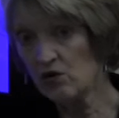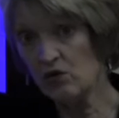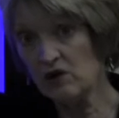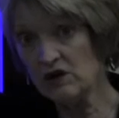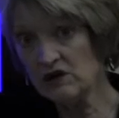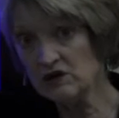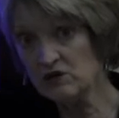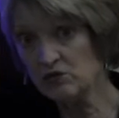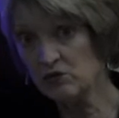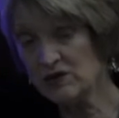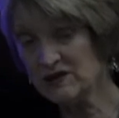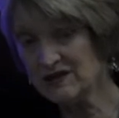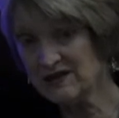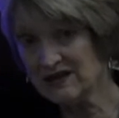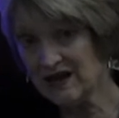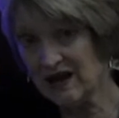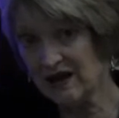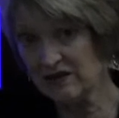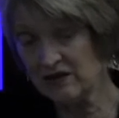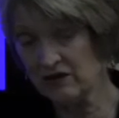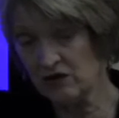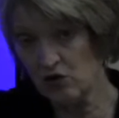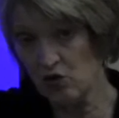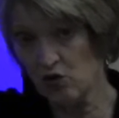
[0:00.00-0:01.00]
what did we
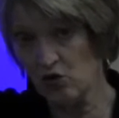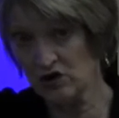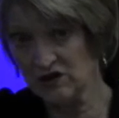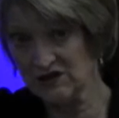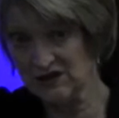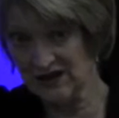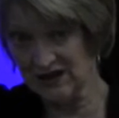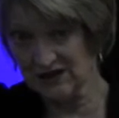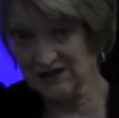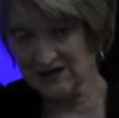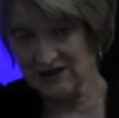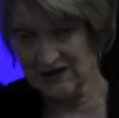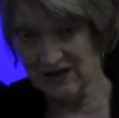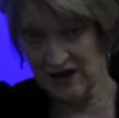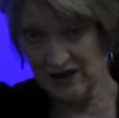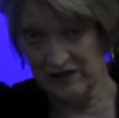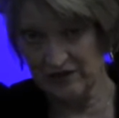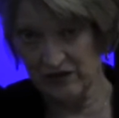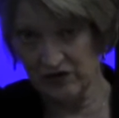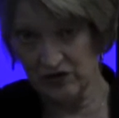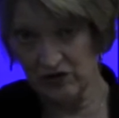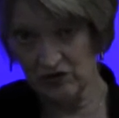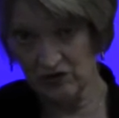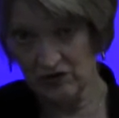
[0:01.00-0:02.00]
say the cortex
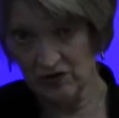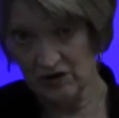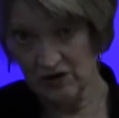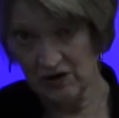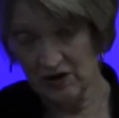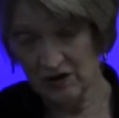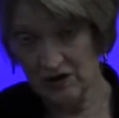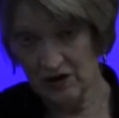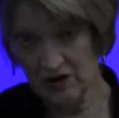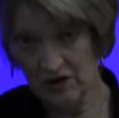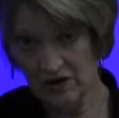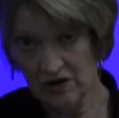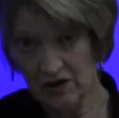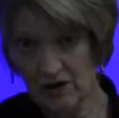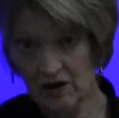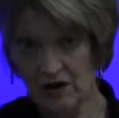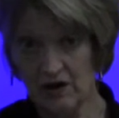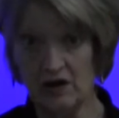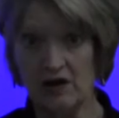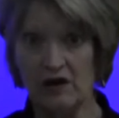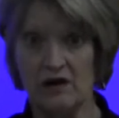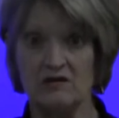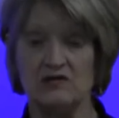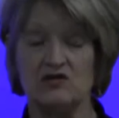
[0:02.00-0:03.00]
gave you?
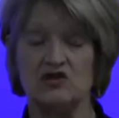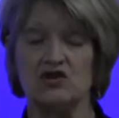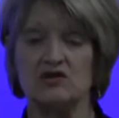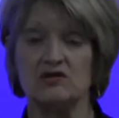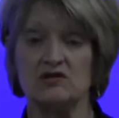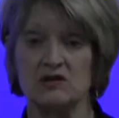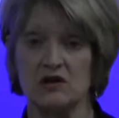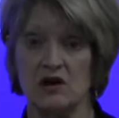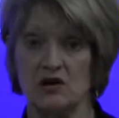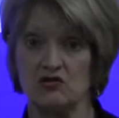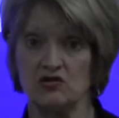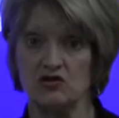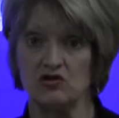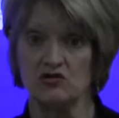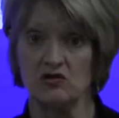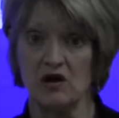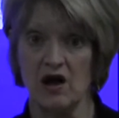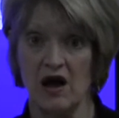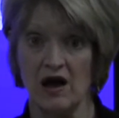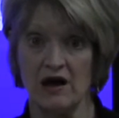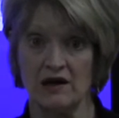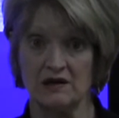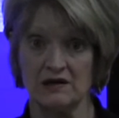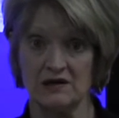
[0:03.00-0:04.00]
It gives you social
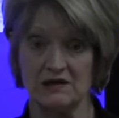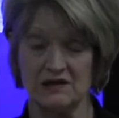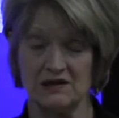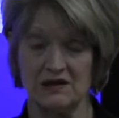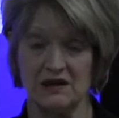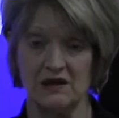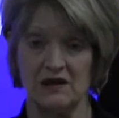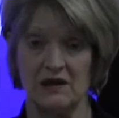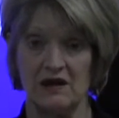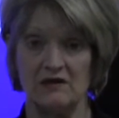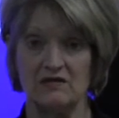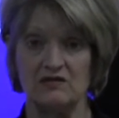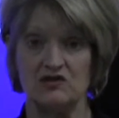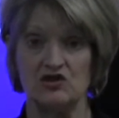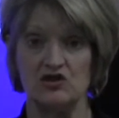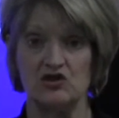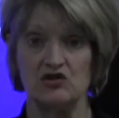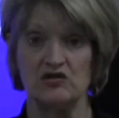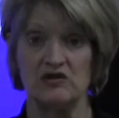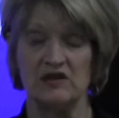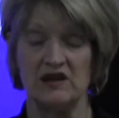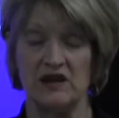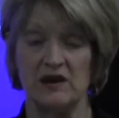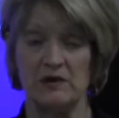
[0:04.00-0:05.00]
continence. It gives
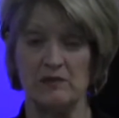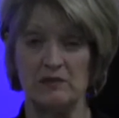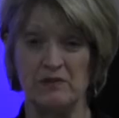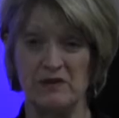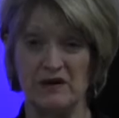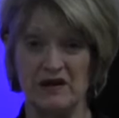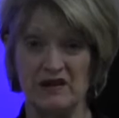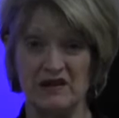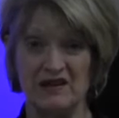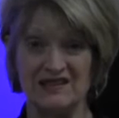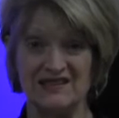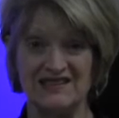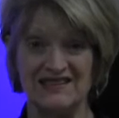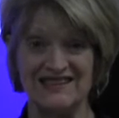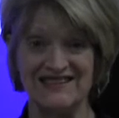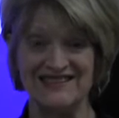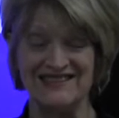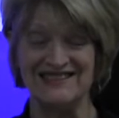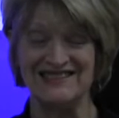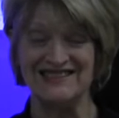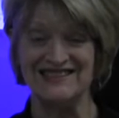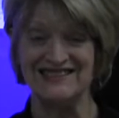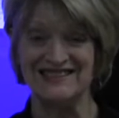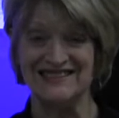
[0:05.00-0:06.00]
you the ability
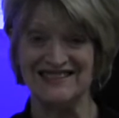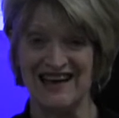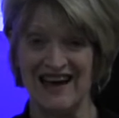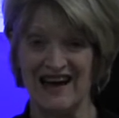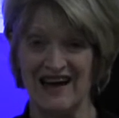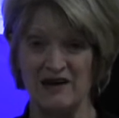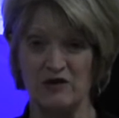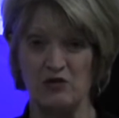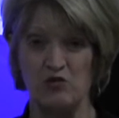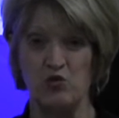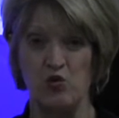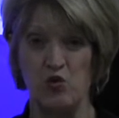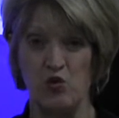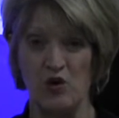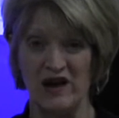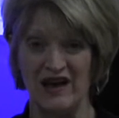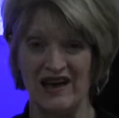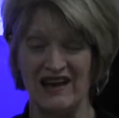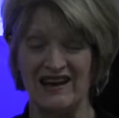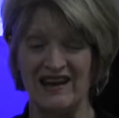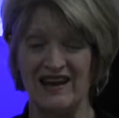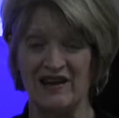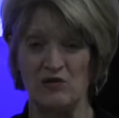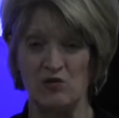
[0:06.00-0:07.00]
to decide
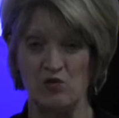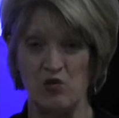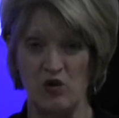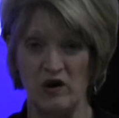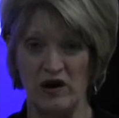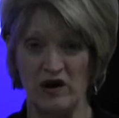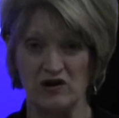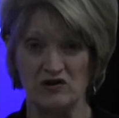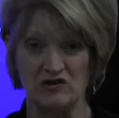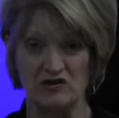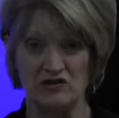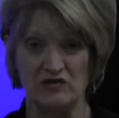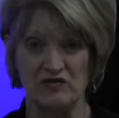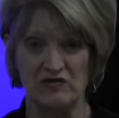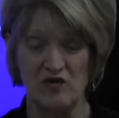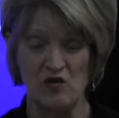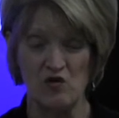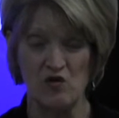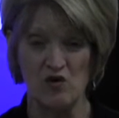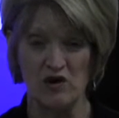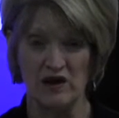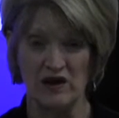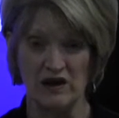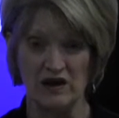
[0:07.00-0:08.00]
when and where to
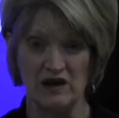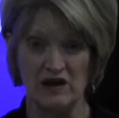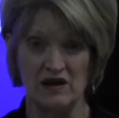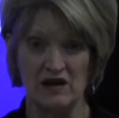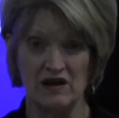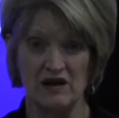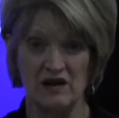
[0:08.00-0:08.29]
void.